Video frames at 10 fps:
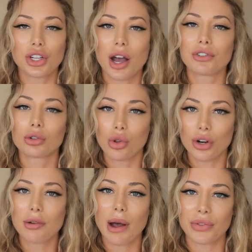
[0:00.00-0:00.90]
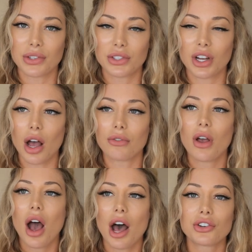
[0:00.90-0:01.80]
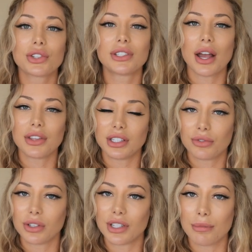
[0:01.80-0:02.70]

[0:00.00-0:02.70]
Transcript: You have to learn about this stuff, understand the different